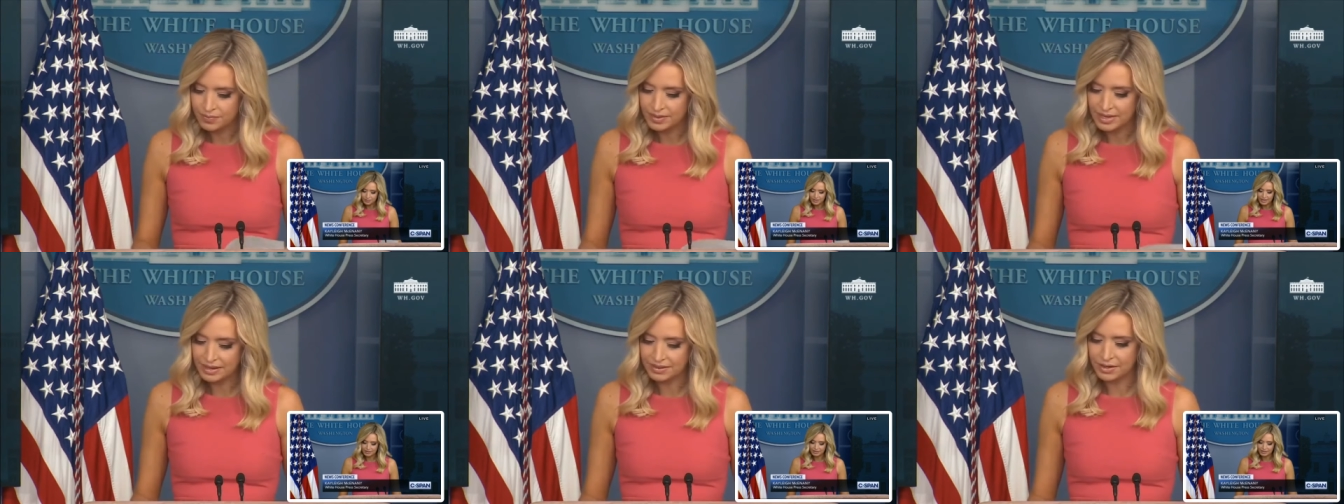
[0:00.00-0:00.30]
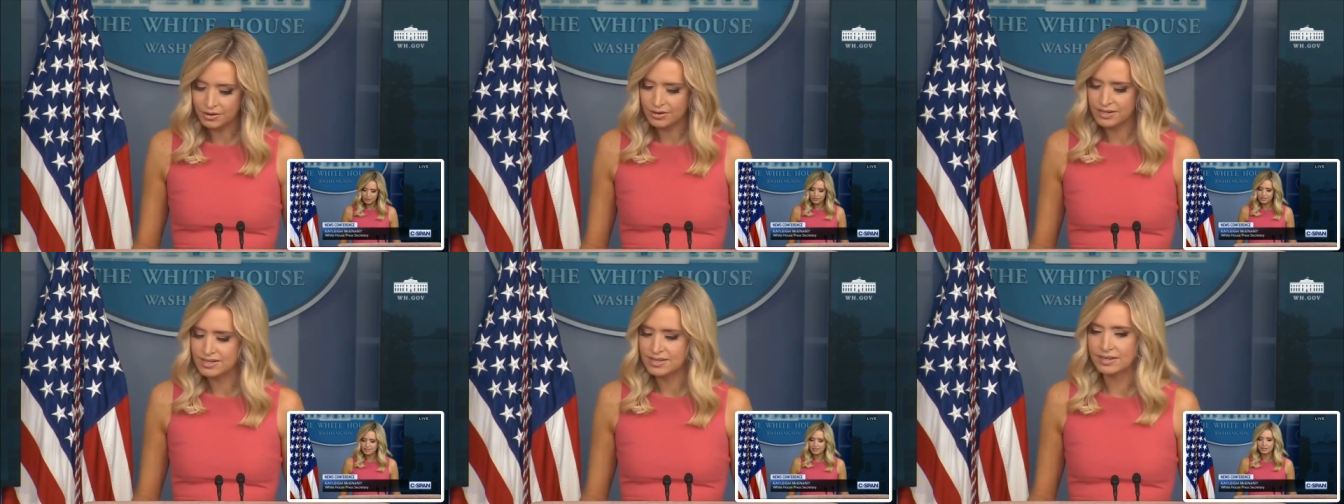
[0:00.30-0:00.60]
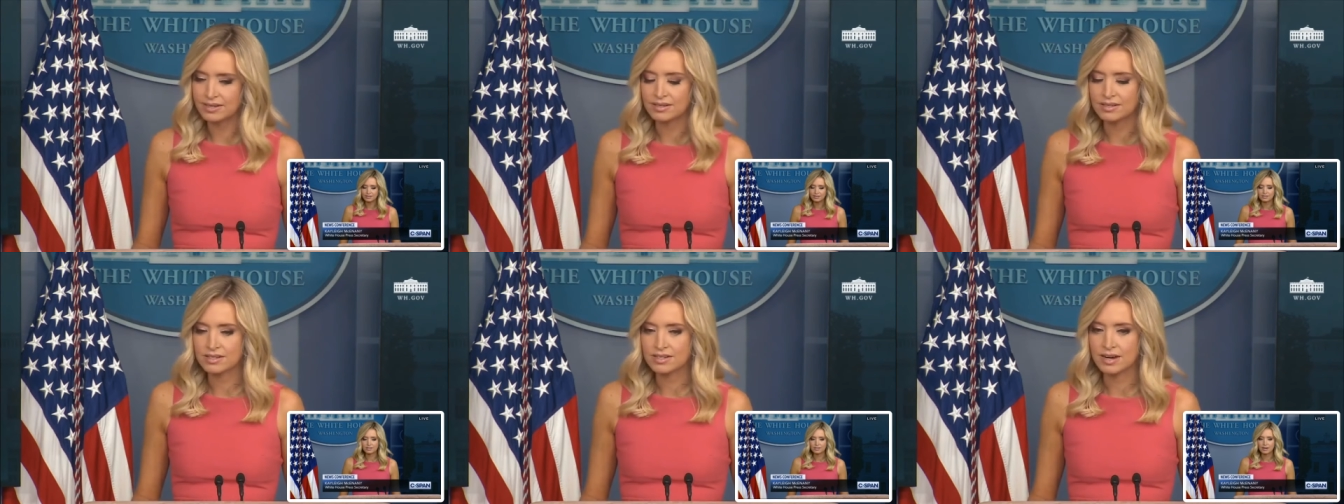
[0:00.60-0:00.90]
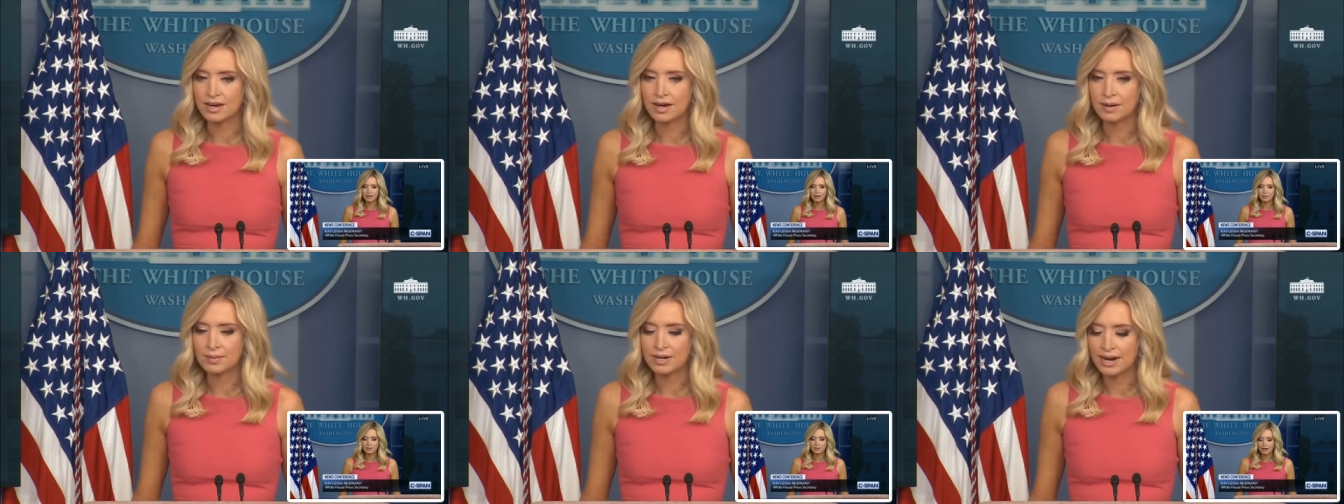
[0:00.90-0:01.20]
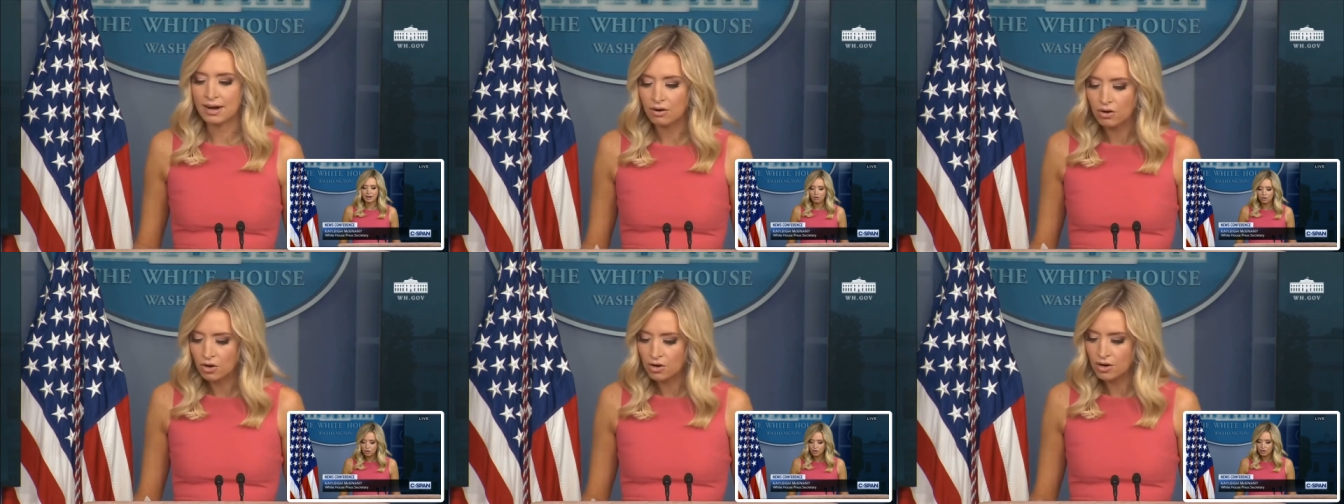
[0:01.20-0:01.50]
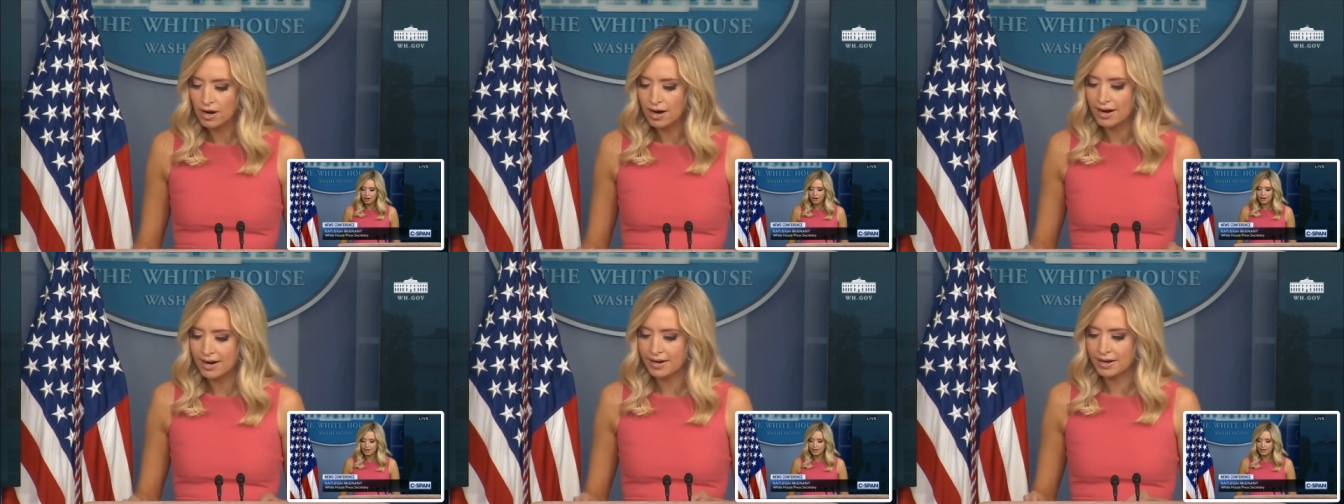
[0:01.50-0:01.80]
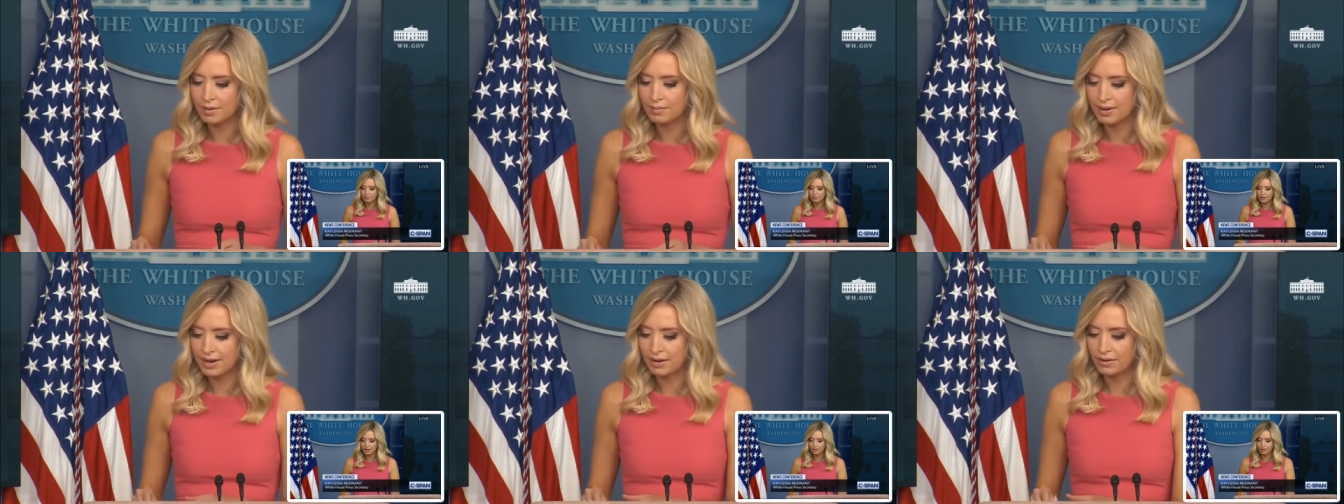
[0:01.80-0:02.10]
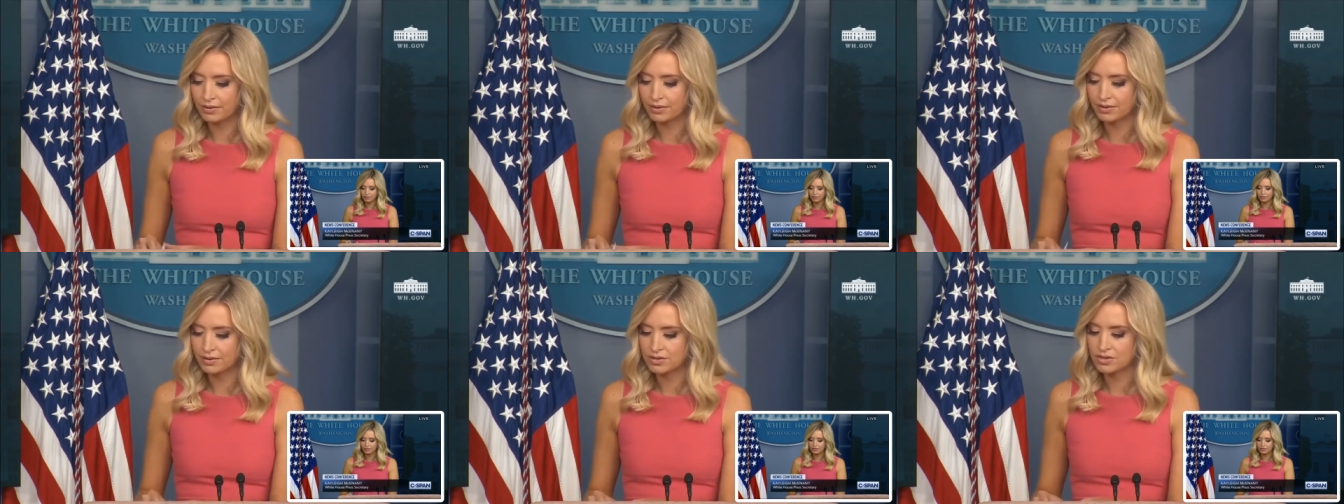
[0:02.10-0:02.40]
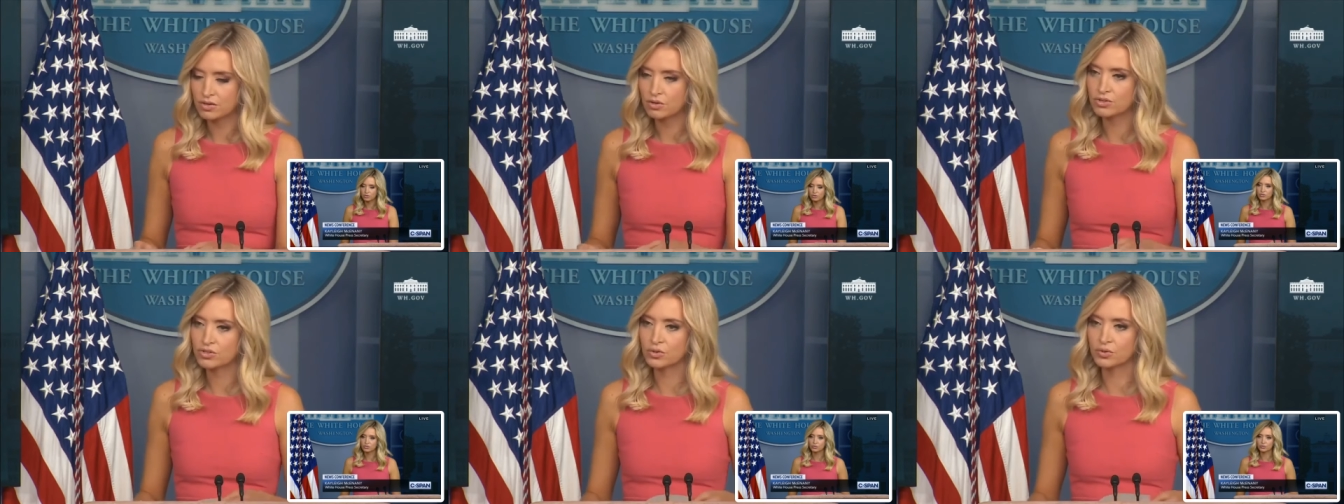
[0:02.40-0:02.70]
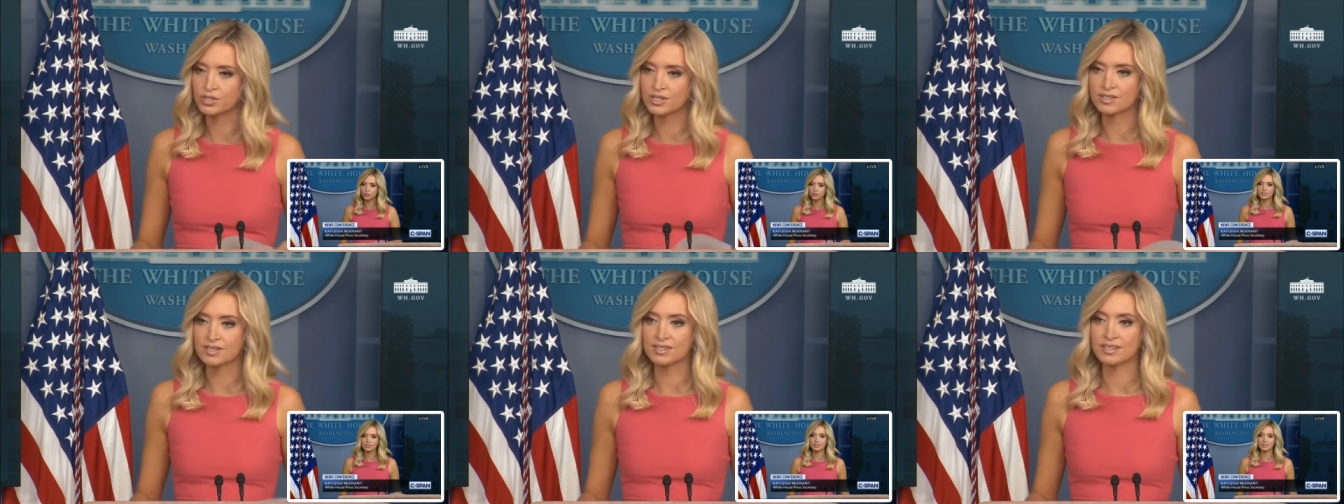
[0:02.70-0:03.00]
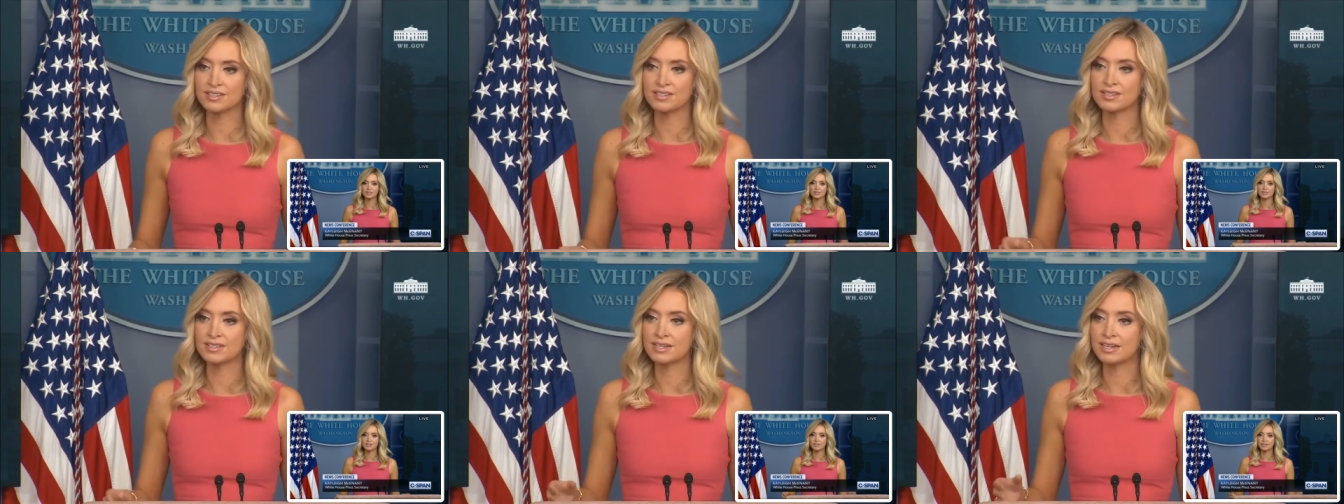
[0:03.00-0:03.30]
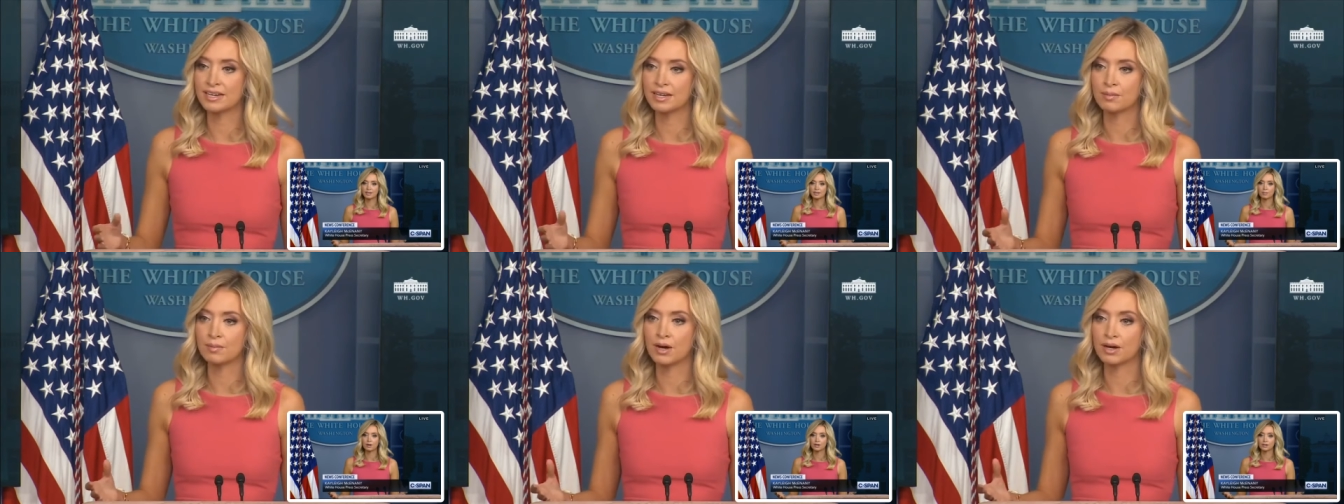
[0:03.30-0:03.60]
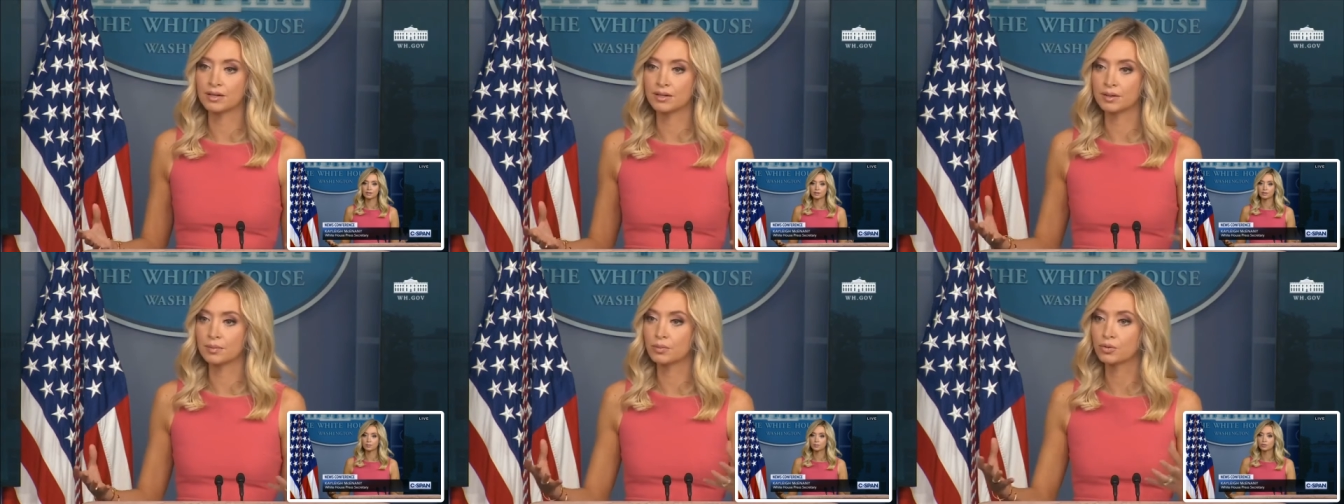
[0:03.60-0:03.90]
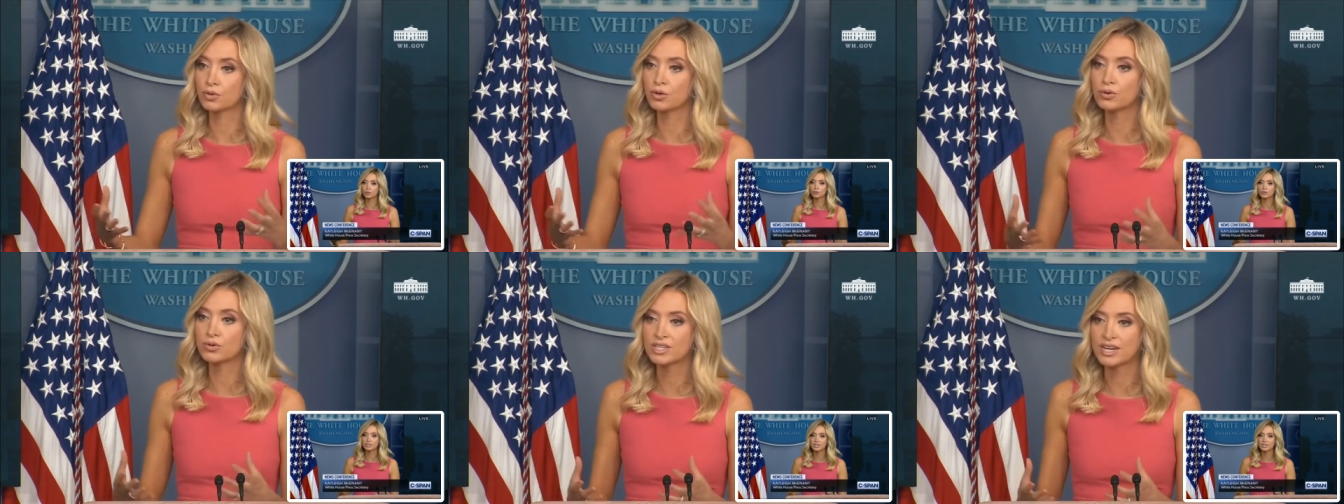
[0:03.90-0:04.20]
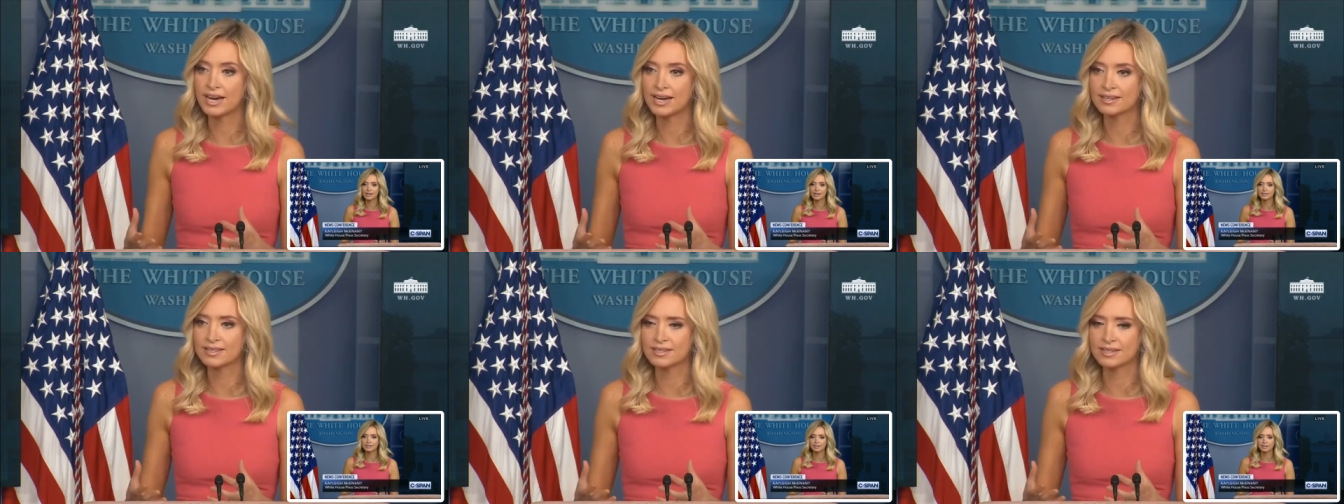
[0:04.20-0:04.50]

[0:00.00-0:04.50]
that there isn't um, an outcry about social distancing among the protest.